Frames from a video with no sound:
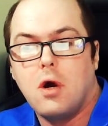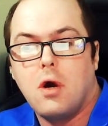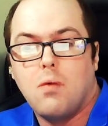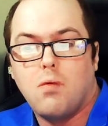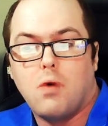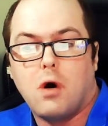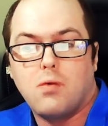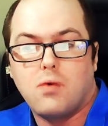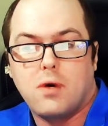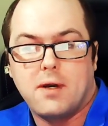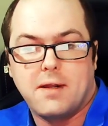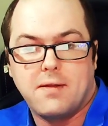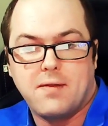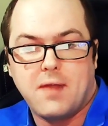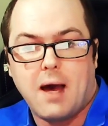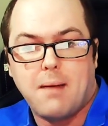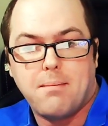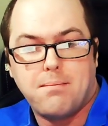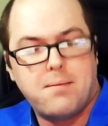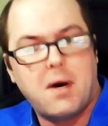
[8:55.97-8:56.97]
while running
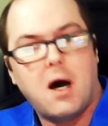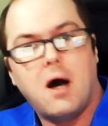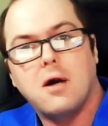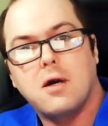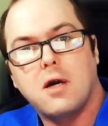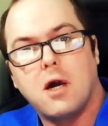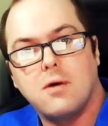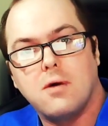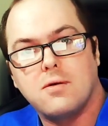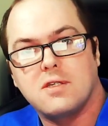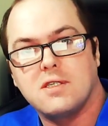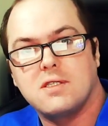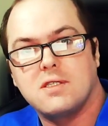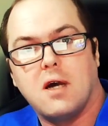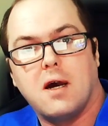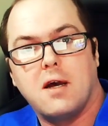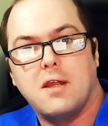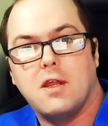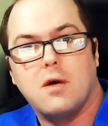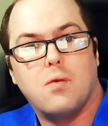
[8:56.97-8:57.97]
that barcode
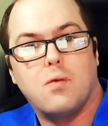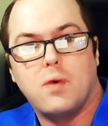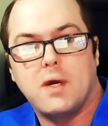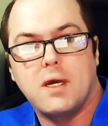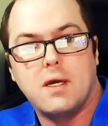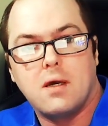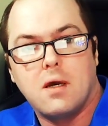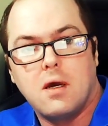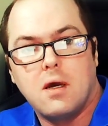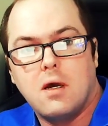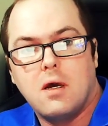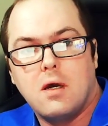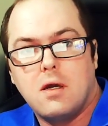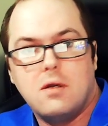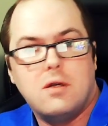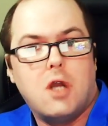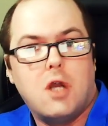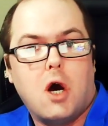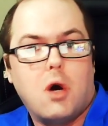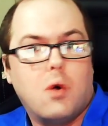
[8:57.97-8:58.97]
design that we
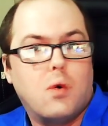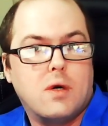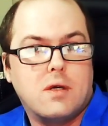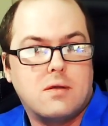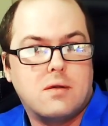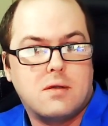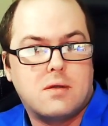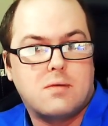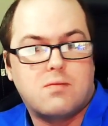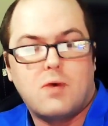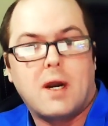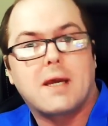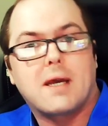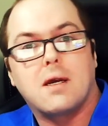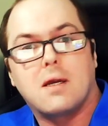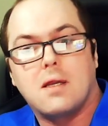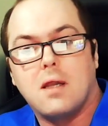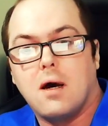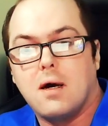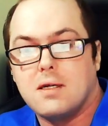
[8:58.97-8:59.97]
know and
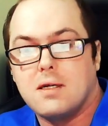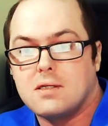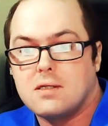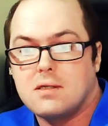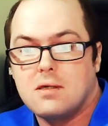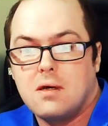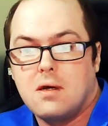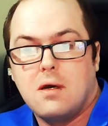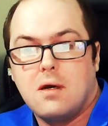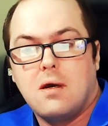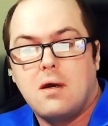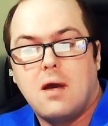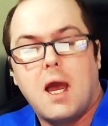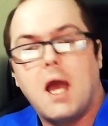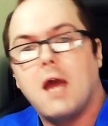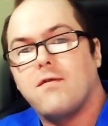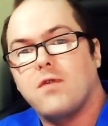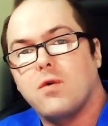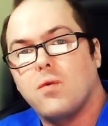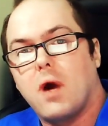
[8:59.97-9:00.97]
recognise
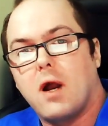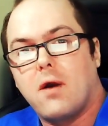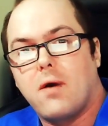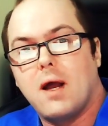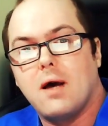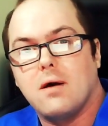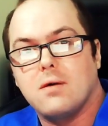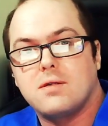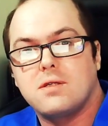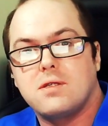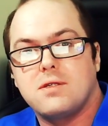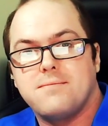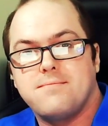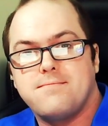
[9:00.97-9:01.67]
everywhere else.